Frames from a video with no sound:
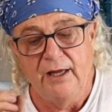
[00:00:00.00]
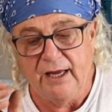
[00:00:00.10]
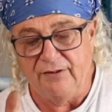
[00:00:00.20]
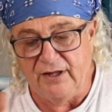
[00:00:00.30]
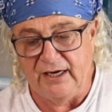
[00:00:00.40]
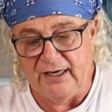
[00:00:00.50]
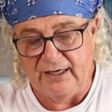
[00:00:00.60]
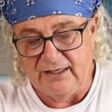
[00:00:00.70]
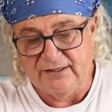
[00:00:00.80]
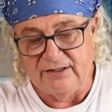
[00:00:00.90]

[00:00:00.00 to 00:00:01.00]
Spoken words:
And then it gets